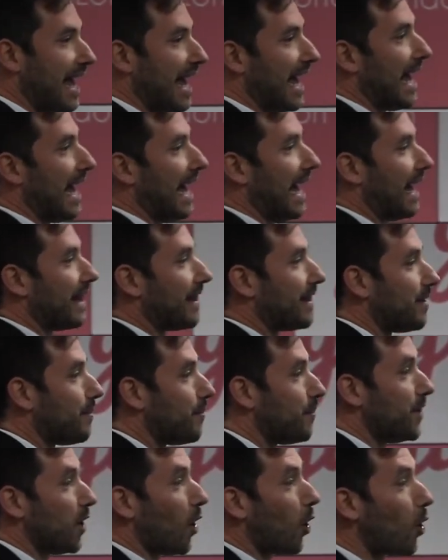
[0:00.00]
and
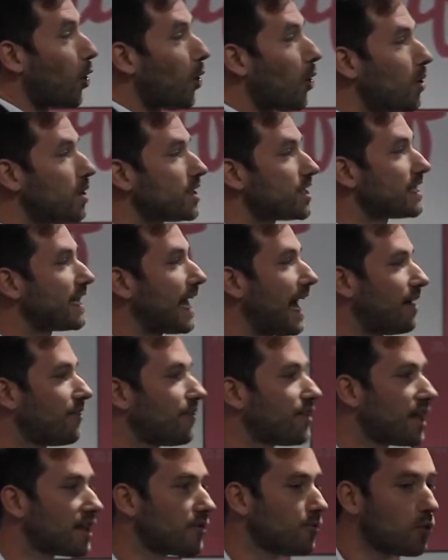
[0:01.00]
the whole
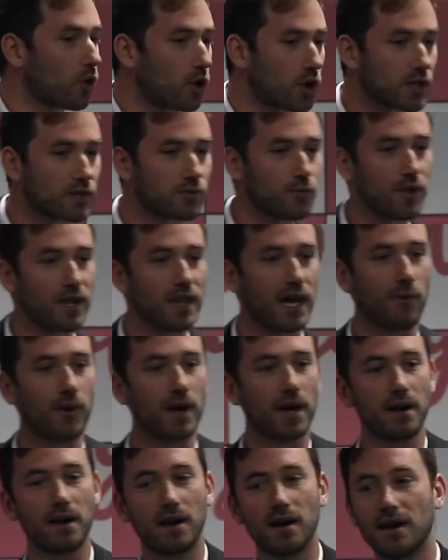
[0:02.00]
staff that works with
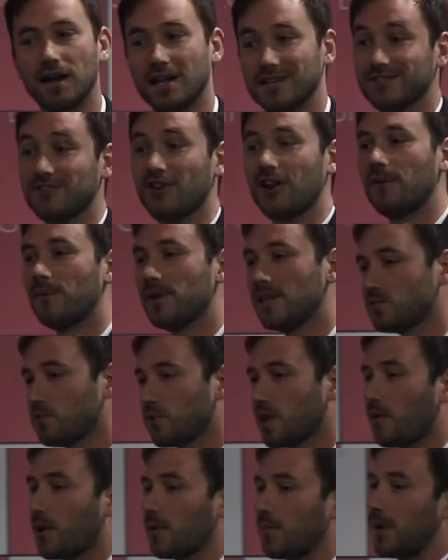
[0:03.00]
our celebrities,
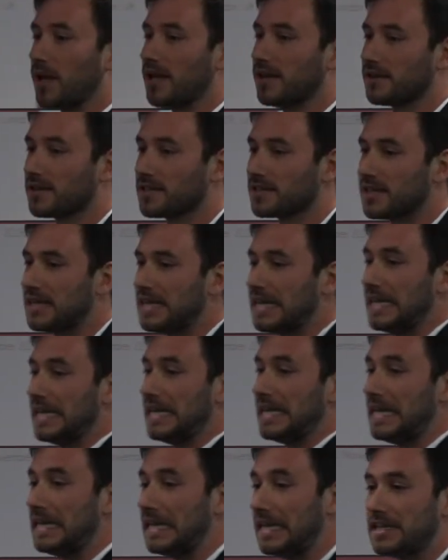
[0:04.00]
with our players,
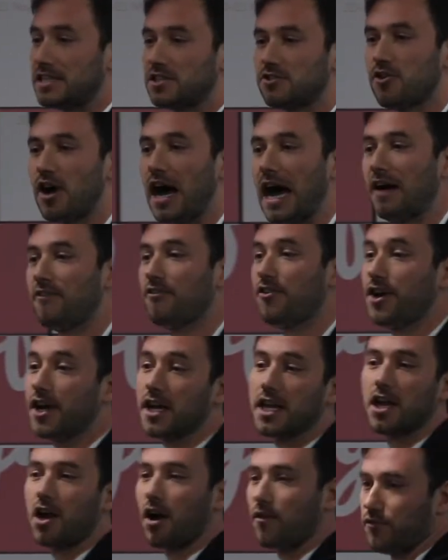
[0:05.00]
needs to have their
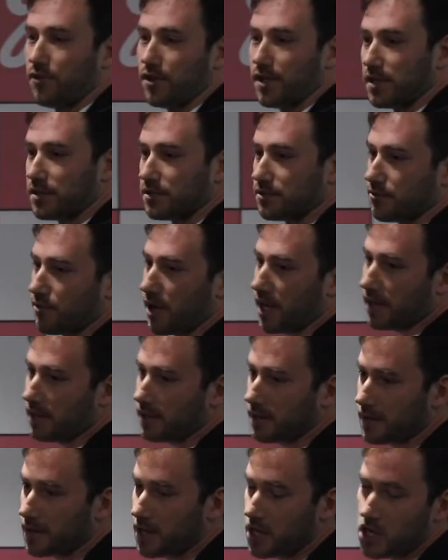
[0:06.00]
confidence, right?
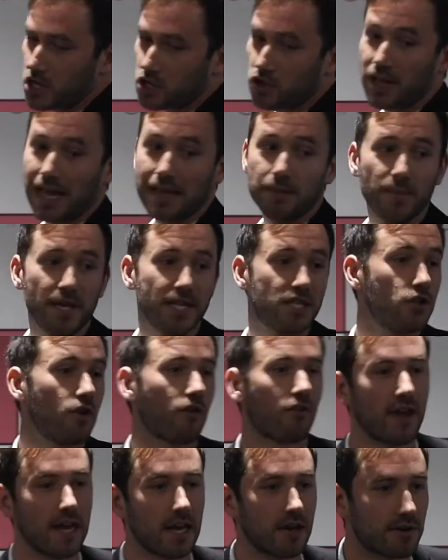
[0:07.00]
So that means no
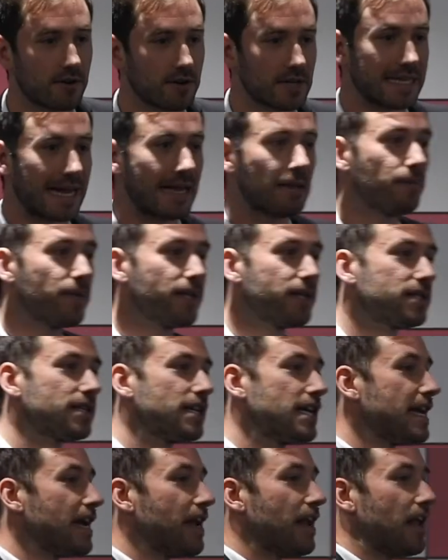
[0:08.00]
failure. That means
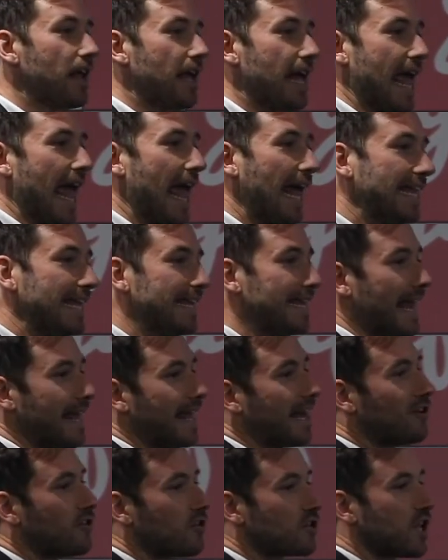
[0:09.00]
any
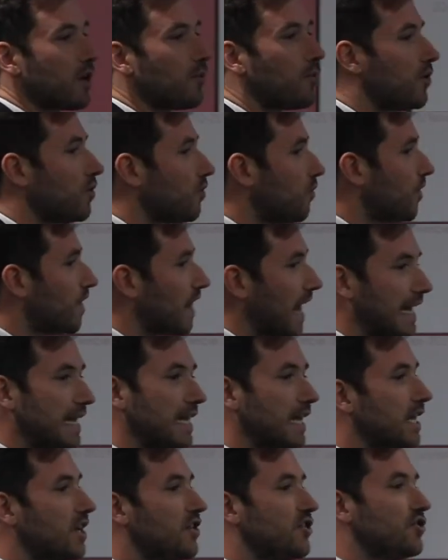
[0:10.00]
diagnosis that we do with any
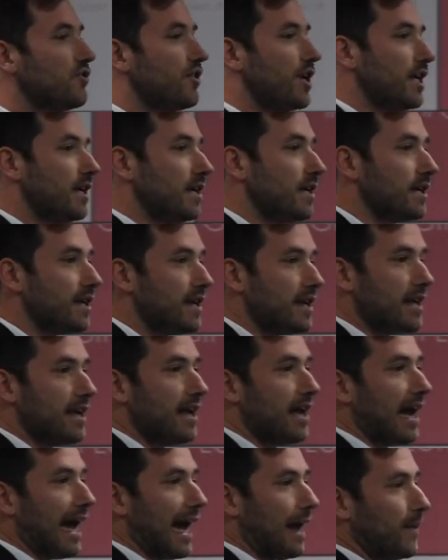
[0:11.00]
injury,
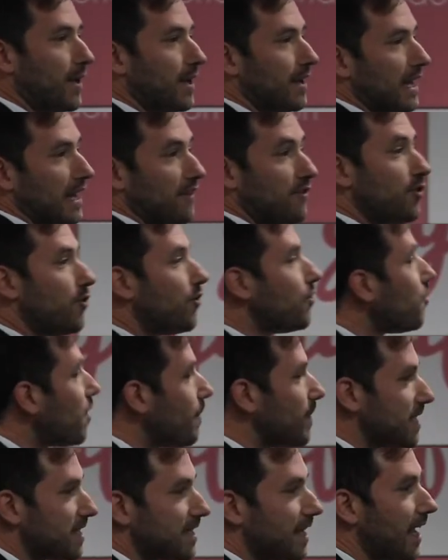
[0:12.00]
I mean, if you do a
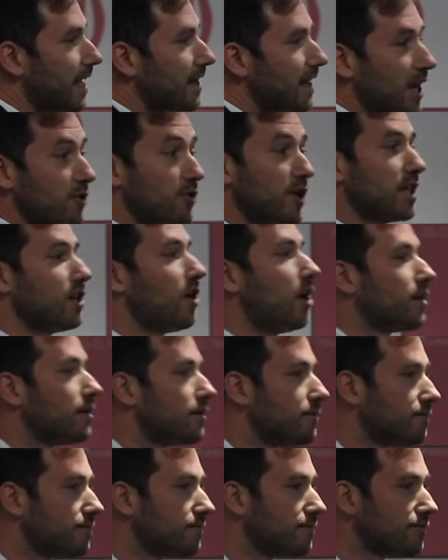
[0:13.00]
mistake there, you are done,
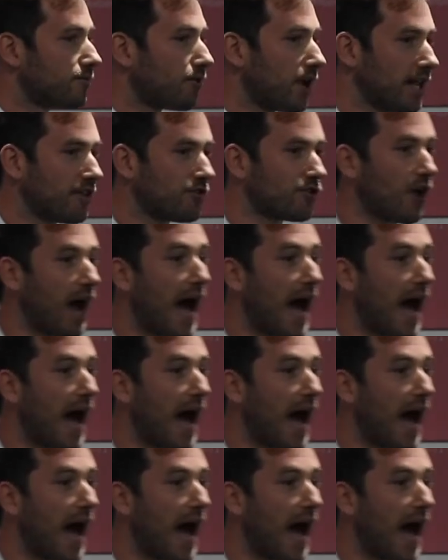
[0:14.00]
right? So